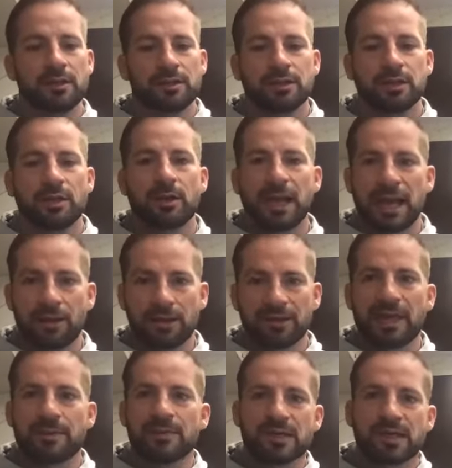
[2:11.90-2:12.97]
you know, allowing
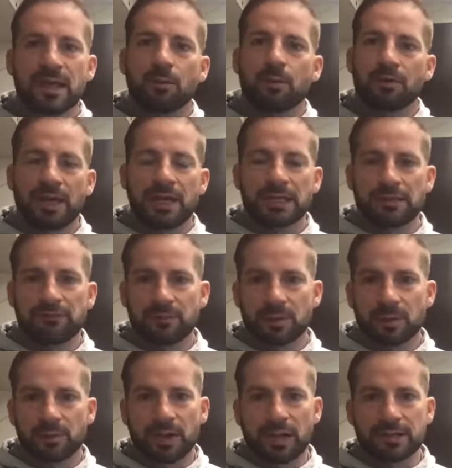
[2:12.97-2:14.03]
them to get what they need from
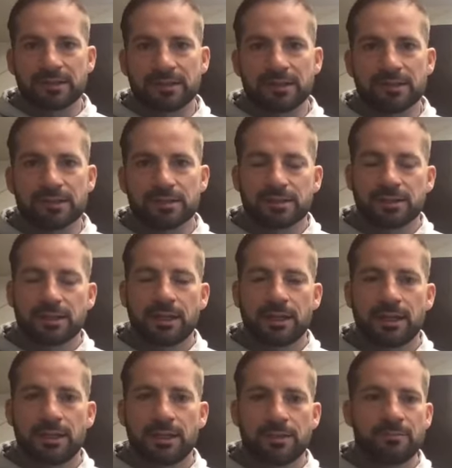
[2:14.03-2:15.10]
the practice,
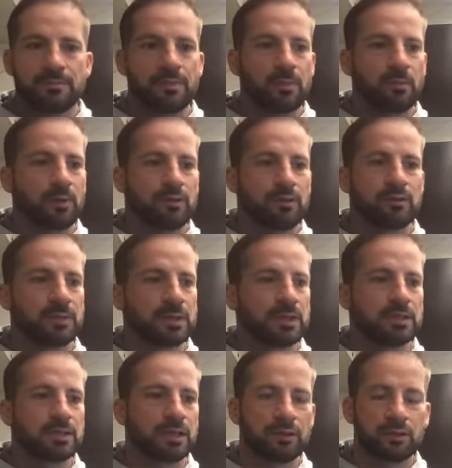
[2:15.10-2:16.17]
um, whether it
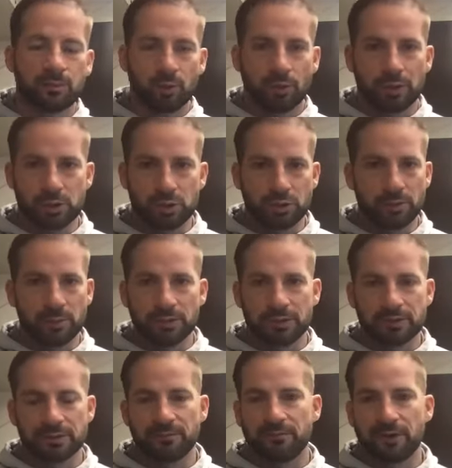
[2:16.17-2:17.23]
be a little more enjoyment
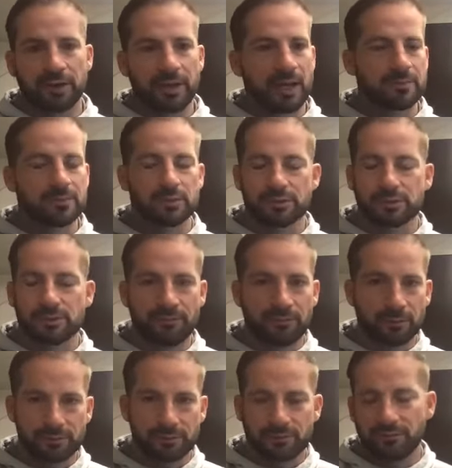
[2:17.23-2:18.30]
and some fun games or some
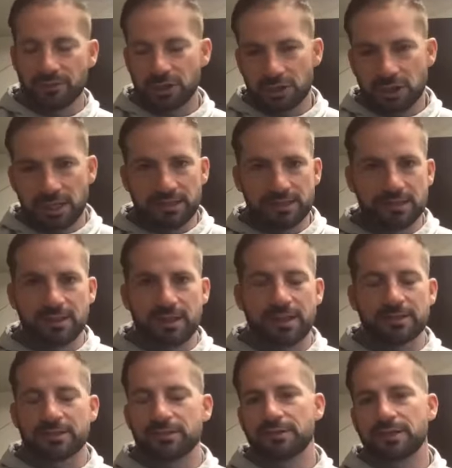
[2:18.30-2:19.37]
or some finishing
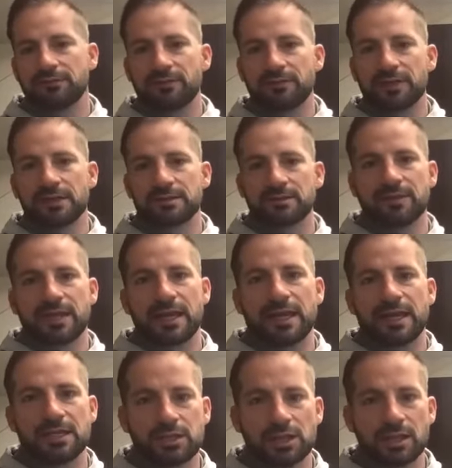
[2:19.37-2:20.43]
exercises or different things of that
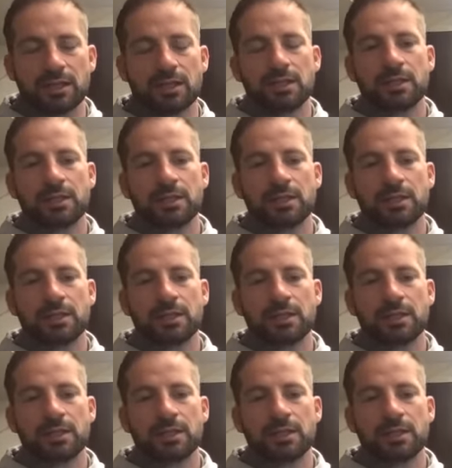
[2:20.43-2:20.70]
nature.